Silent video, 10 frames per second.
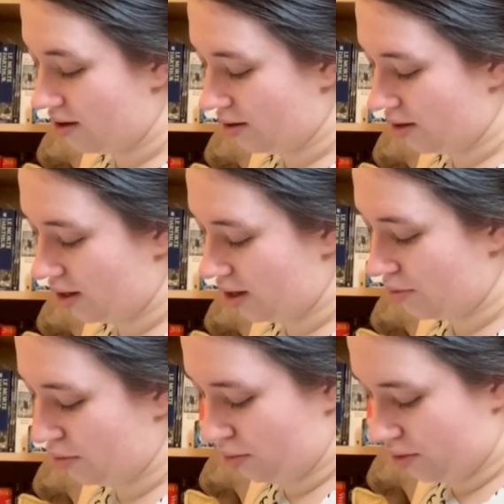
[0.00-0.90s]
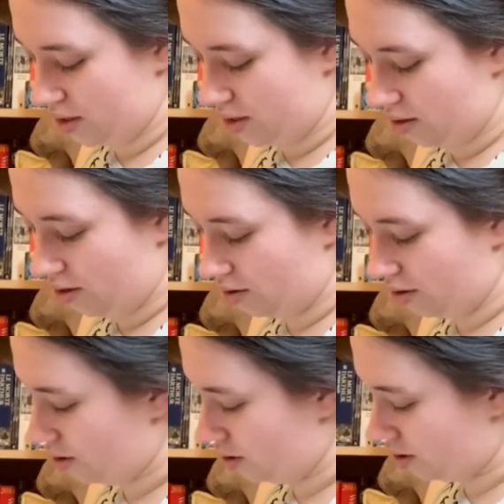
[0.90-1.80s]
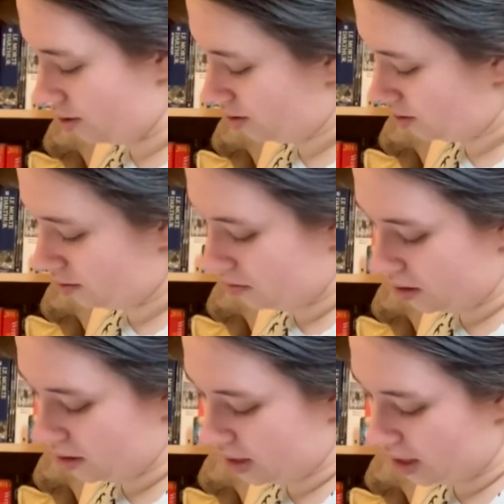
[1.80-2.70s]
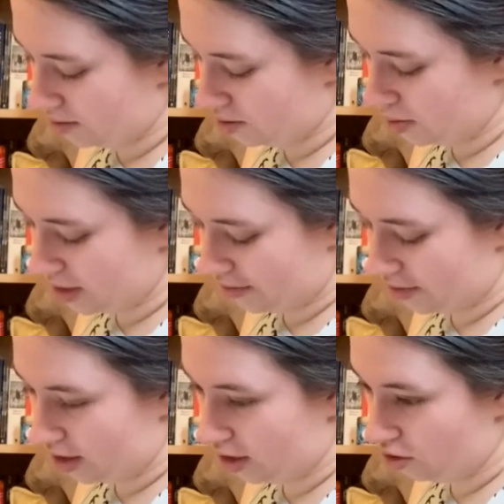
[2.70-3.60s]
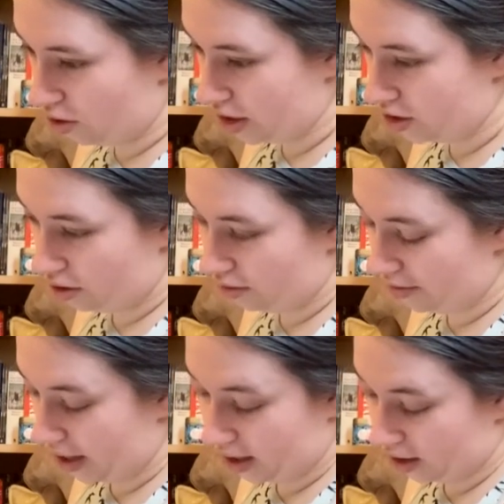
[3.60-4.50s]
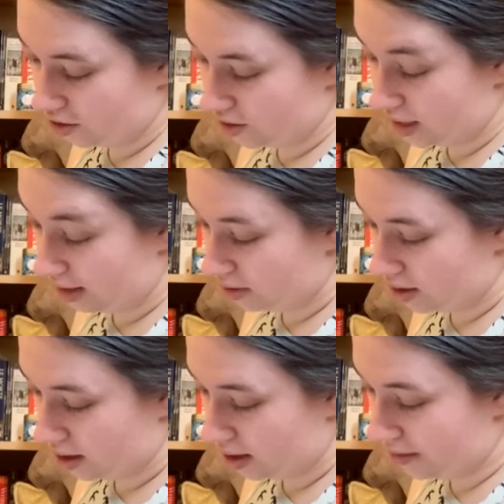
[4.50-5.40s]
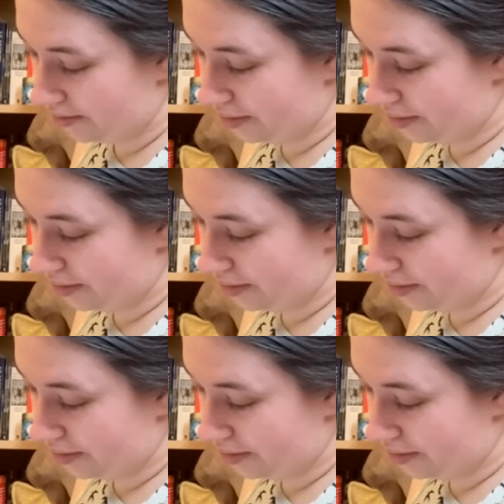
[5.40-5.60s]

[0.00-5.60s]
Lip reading: Keep Holding On. It says specifically not a songfic, I just named it that.